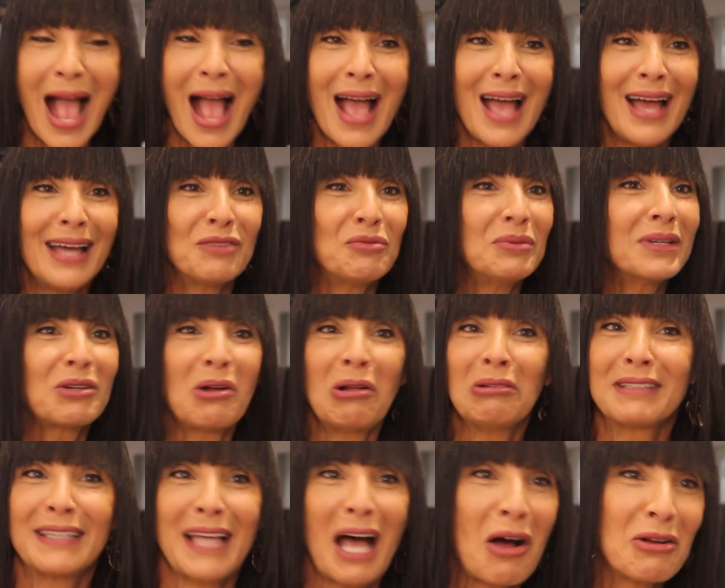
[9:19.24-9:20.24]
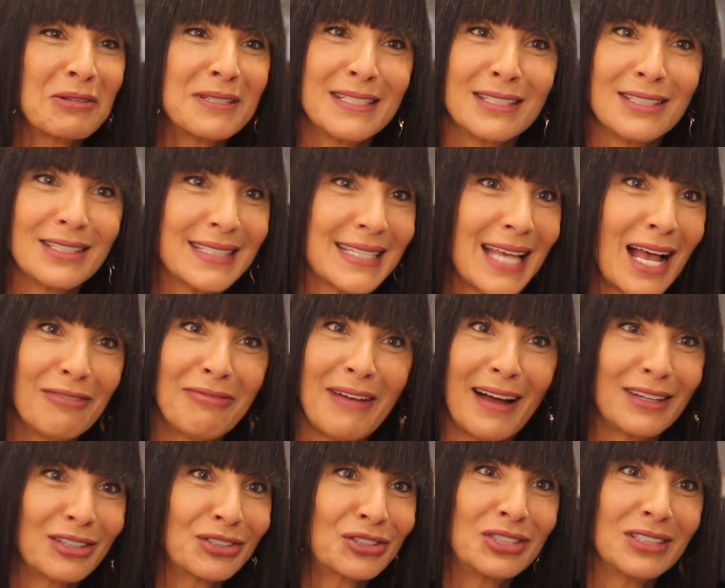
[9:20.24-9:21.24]
And we called ourselves
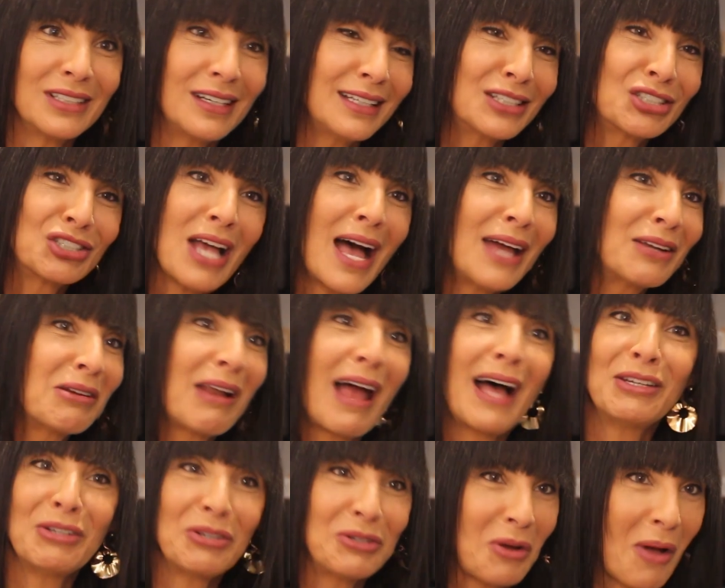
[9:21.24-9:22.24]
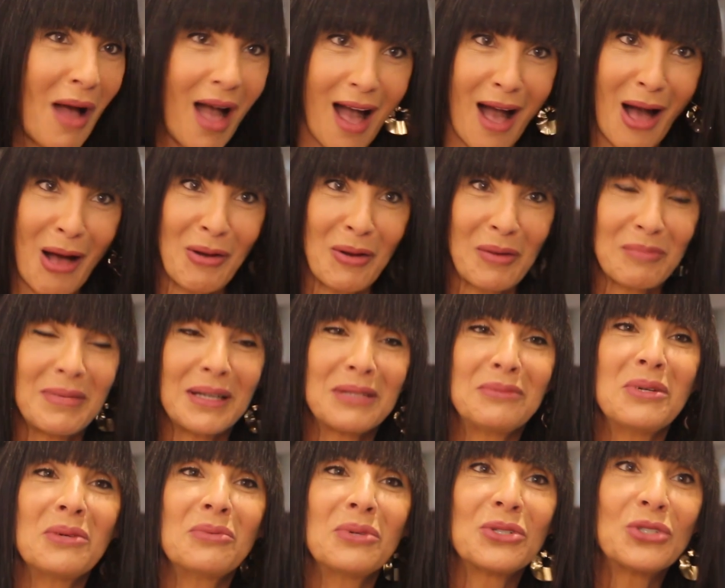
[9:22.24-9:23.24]
a channel, I don't know how,
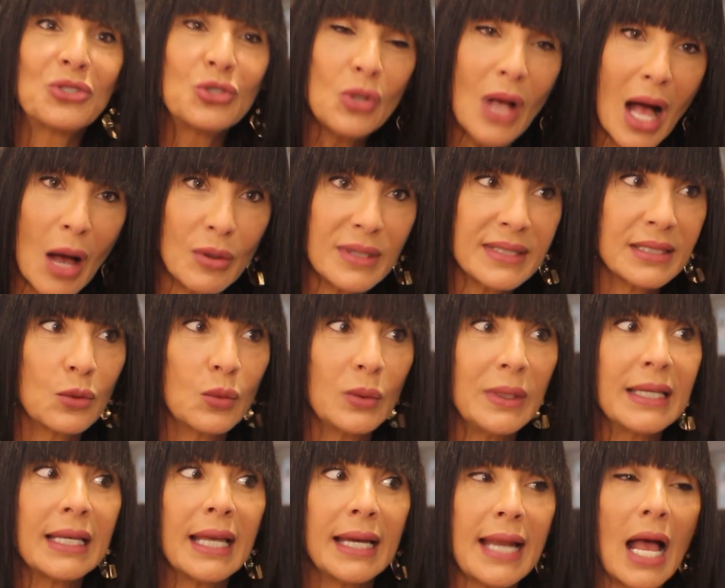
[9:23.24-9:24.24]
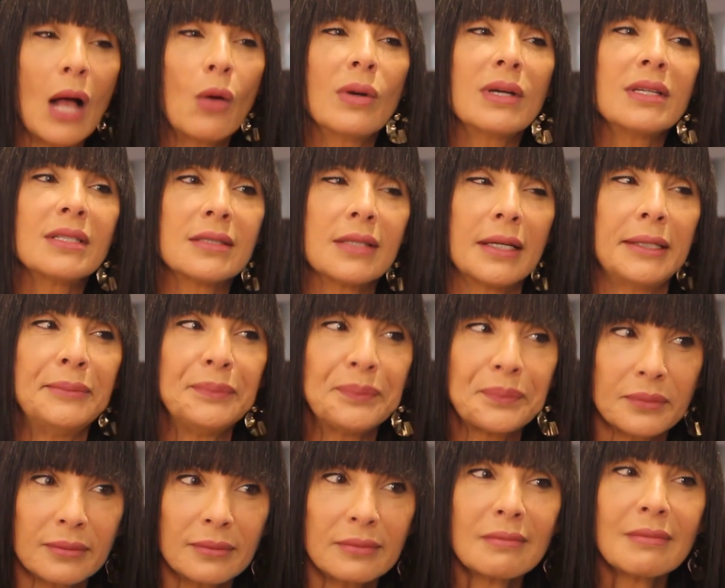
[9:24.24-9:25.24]
but we were 2 hours a week, and I was
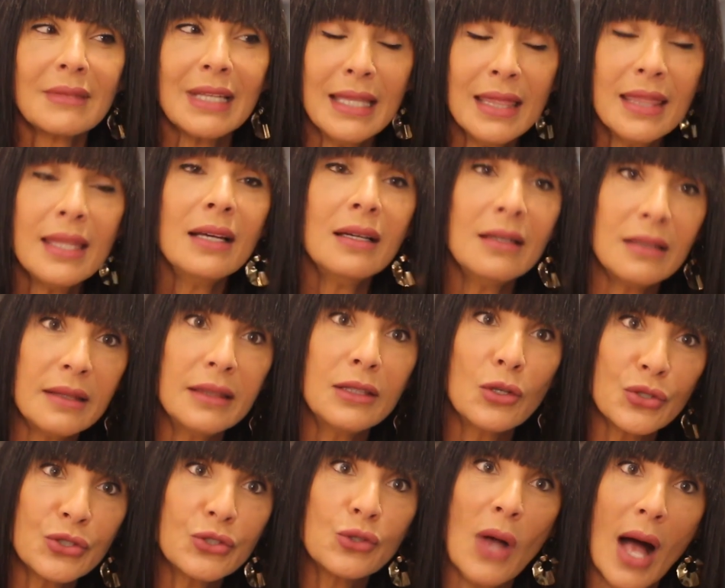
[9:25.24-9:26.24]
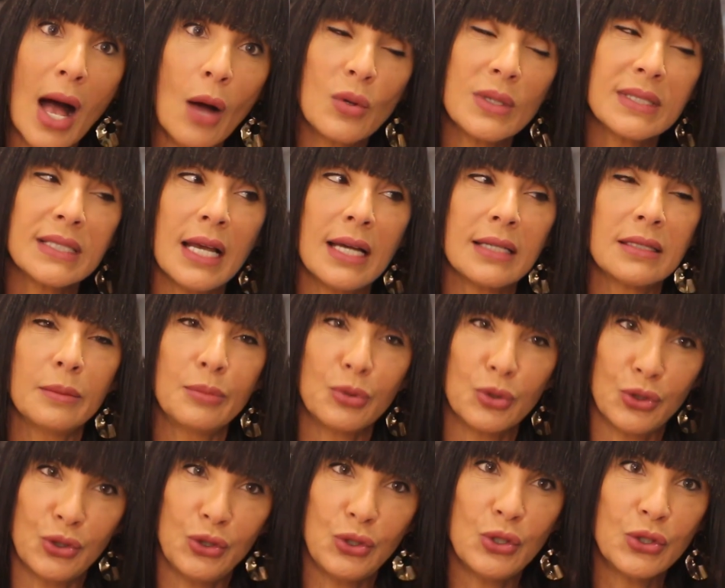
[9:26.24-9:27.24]
in those 2 hours as a
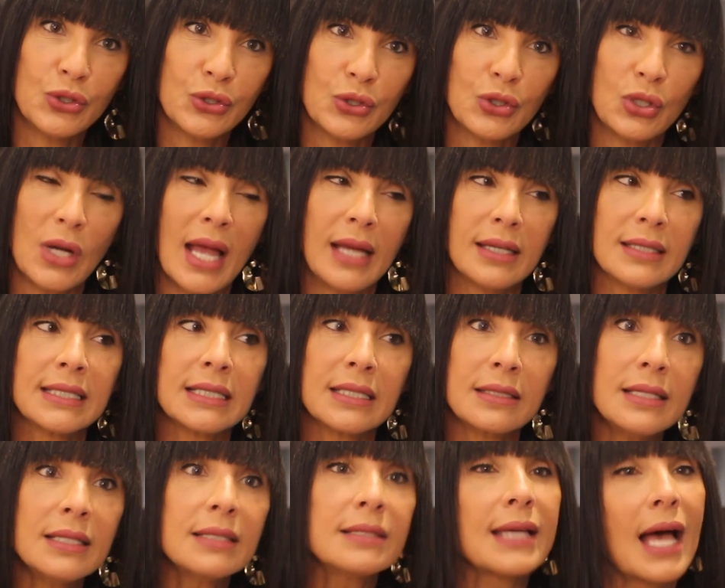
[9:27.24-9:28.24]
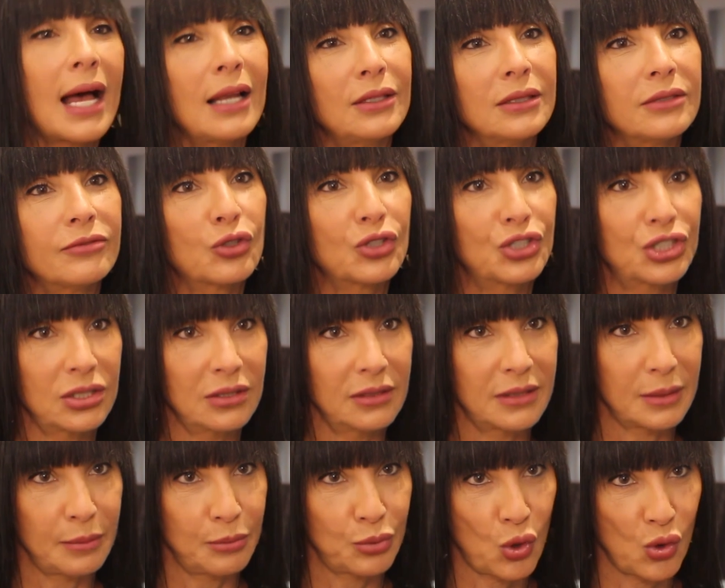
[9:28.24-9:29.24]
producer and a screen talent for
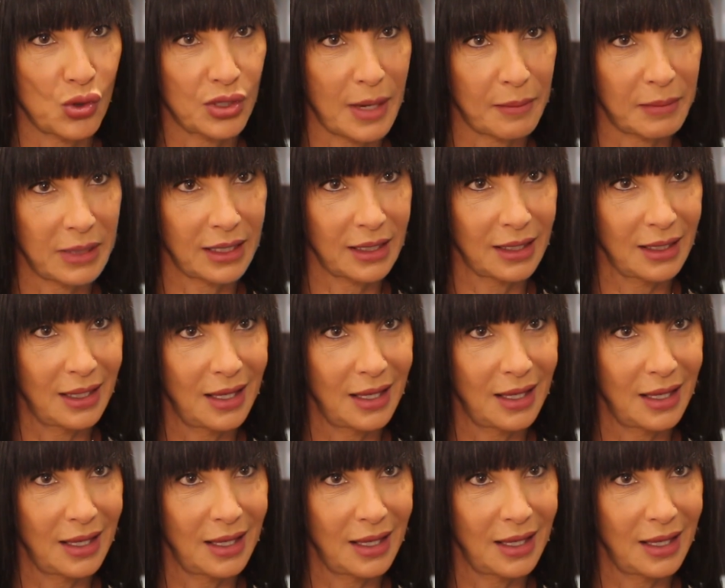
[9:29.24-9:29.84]
children programming.